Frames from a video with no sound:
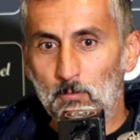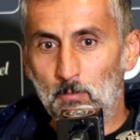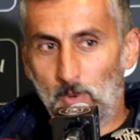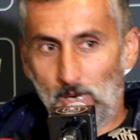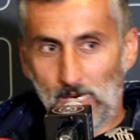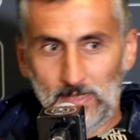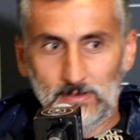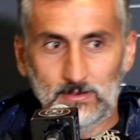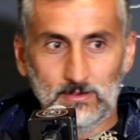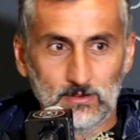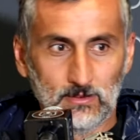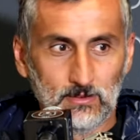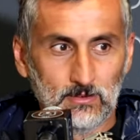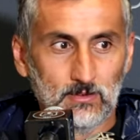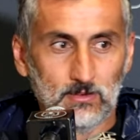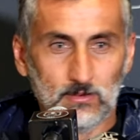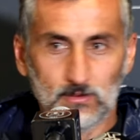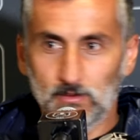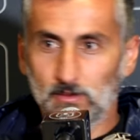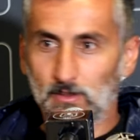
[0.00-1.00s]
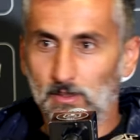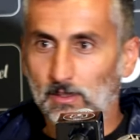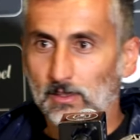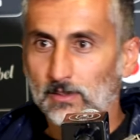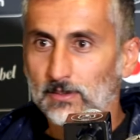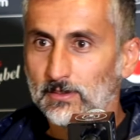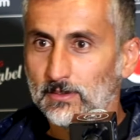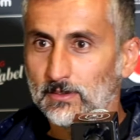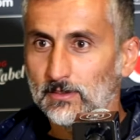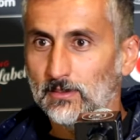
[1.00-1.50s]
But
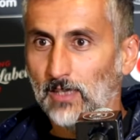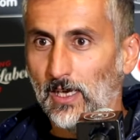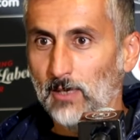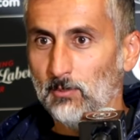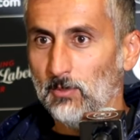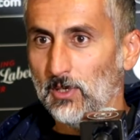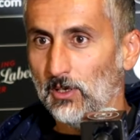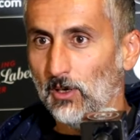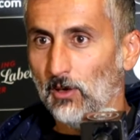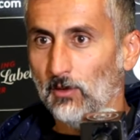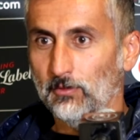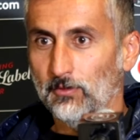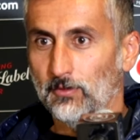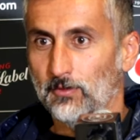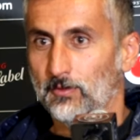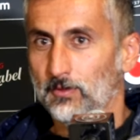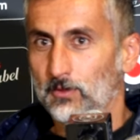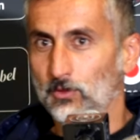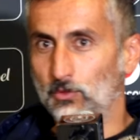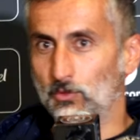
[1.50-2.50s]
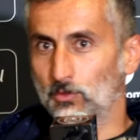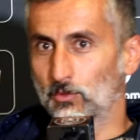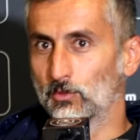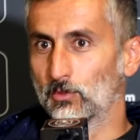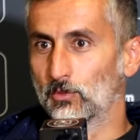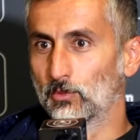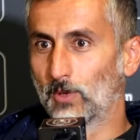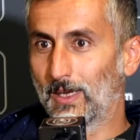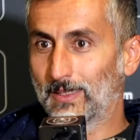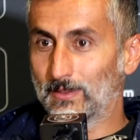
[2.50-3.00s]
time enough
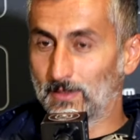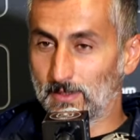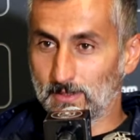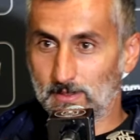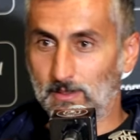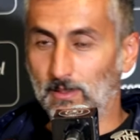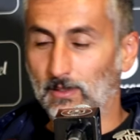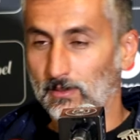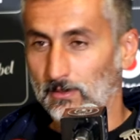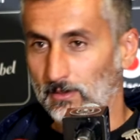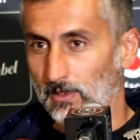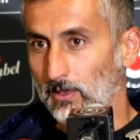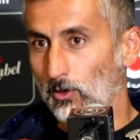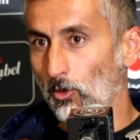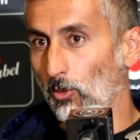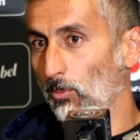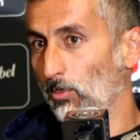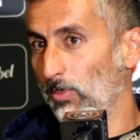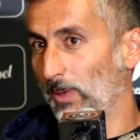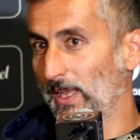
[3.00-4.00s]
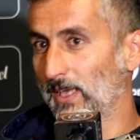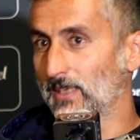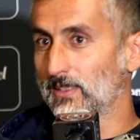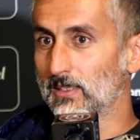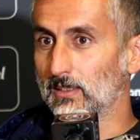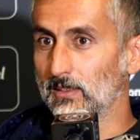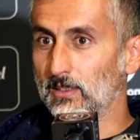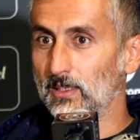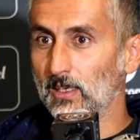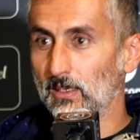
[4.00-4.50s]
to understand the
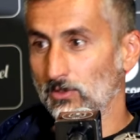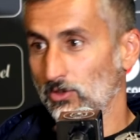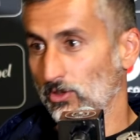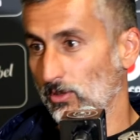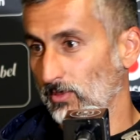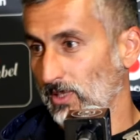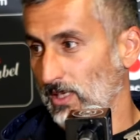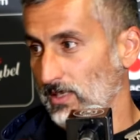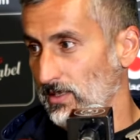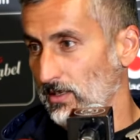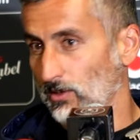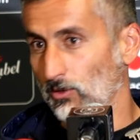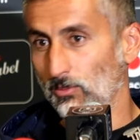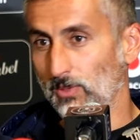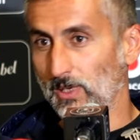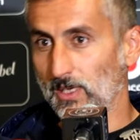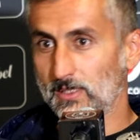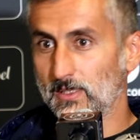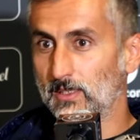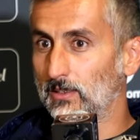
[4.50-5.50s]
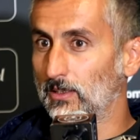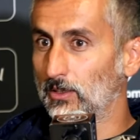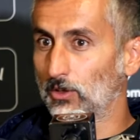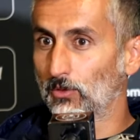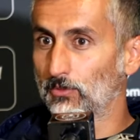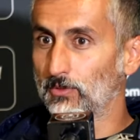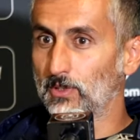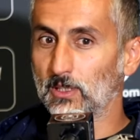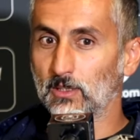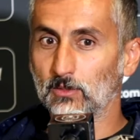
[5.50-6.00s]
complexity, and sometimes the complexity
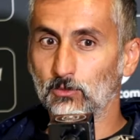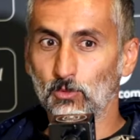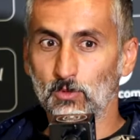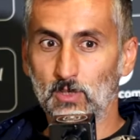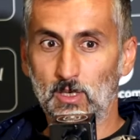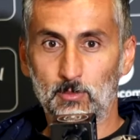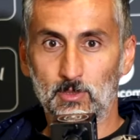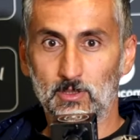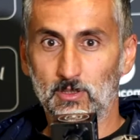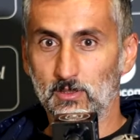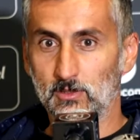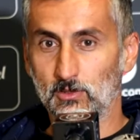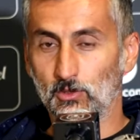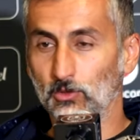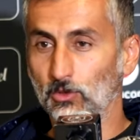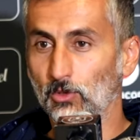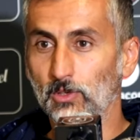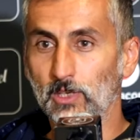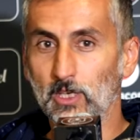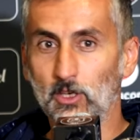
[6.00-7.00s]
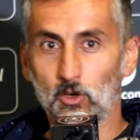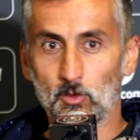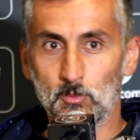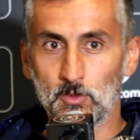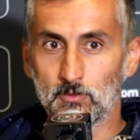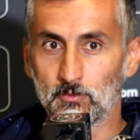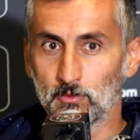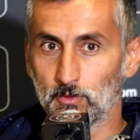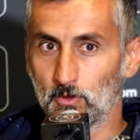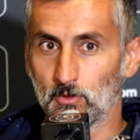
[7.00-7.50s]
of the tournament is not only
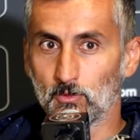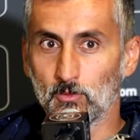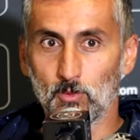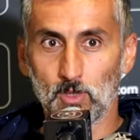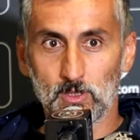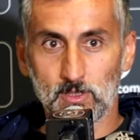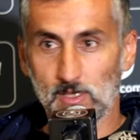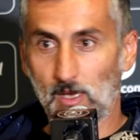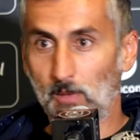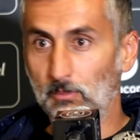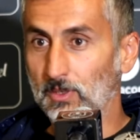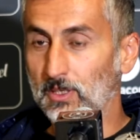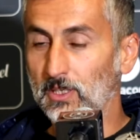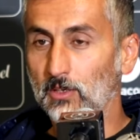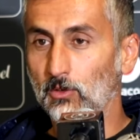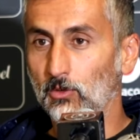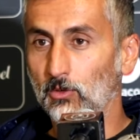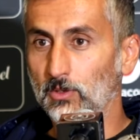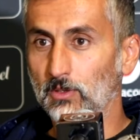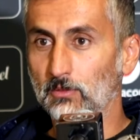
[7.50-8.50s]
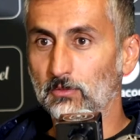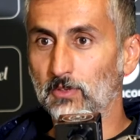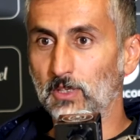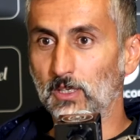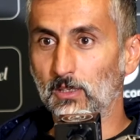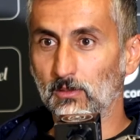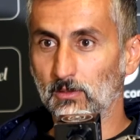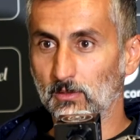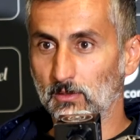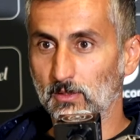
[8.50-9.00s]
coming from what's happening on the
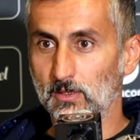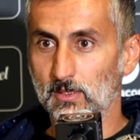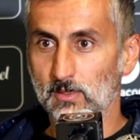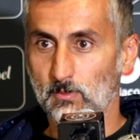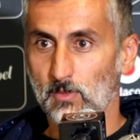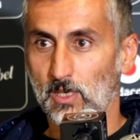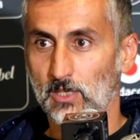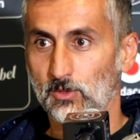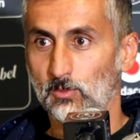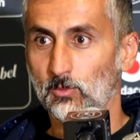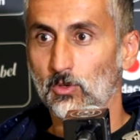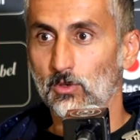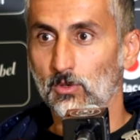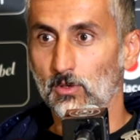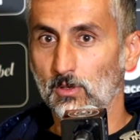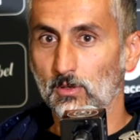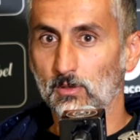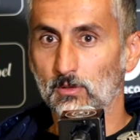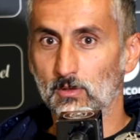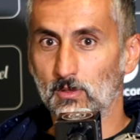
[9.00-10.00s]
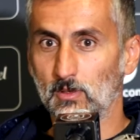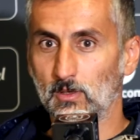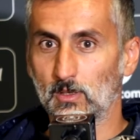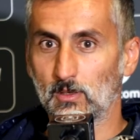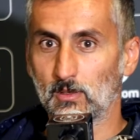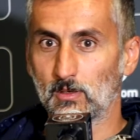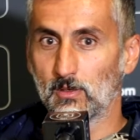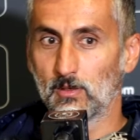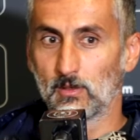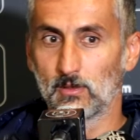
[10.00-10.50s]
field, it's much more.
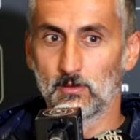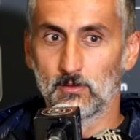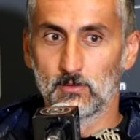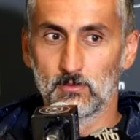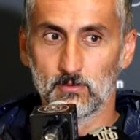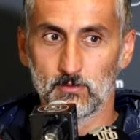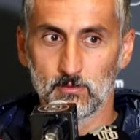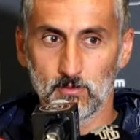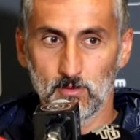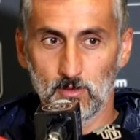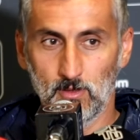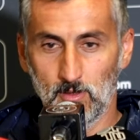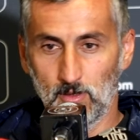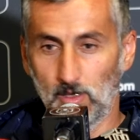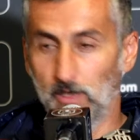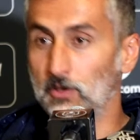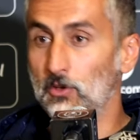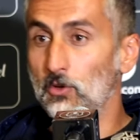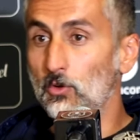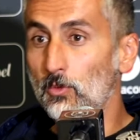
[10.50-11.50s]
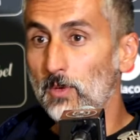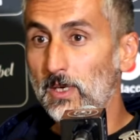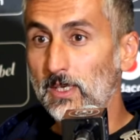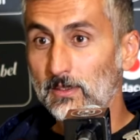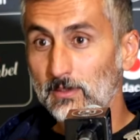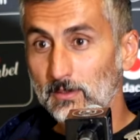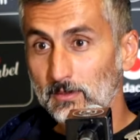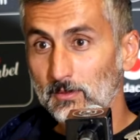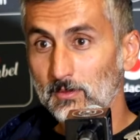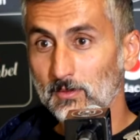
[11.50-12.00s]
I knew
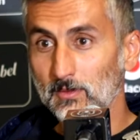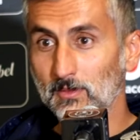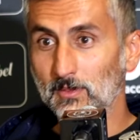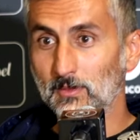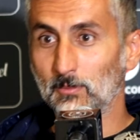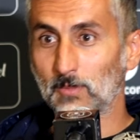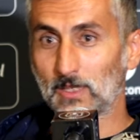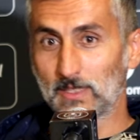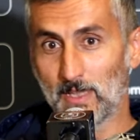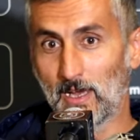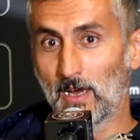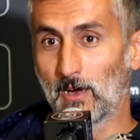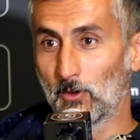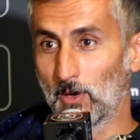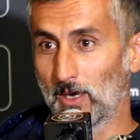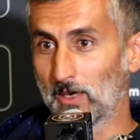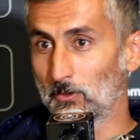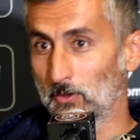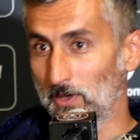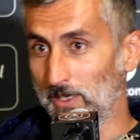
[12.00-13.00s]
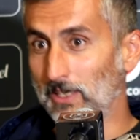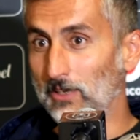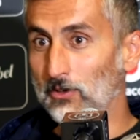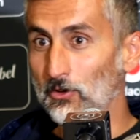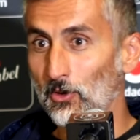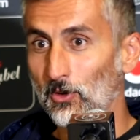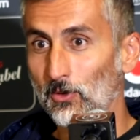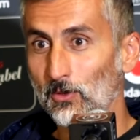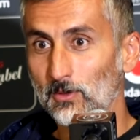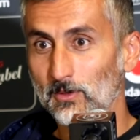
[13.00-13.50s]
it, but now I really
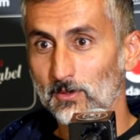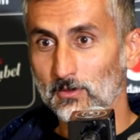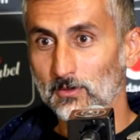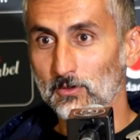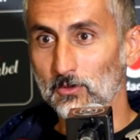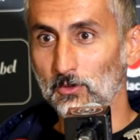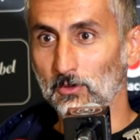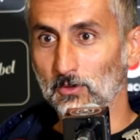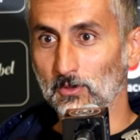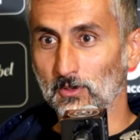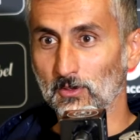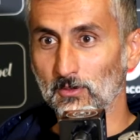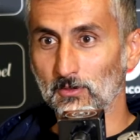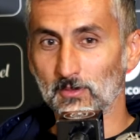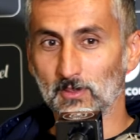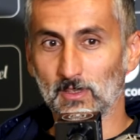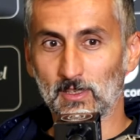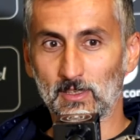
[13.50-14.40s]
know, you know.